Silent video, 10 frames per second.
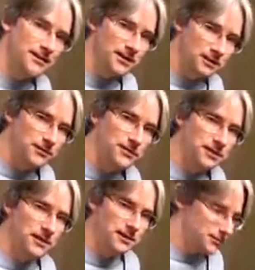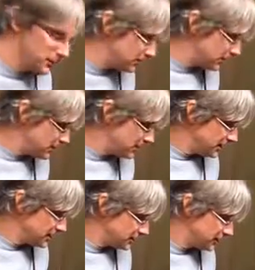You know, just like on the Imperial,
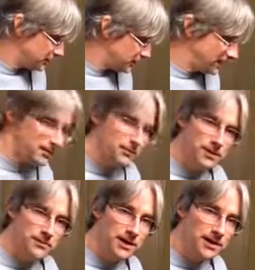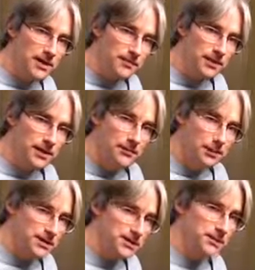you can crank that mid-bite up,
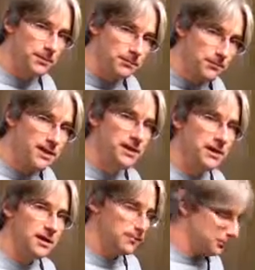brings up a peak in the upper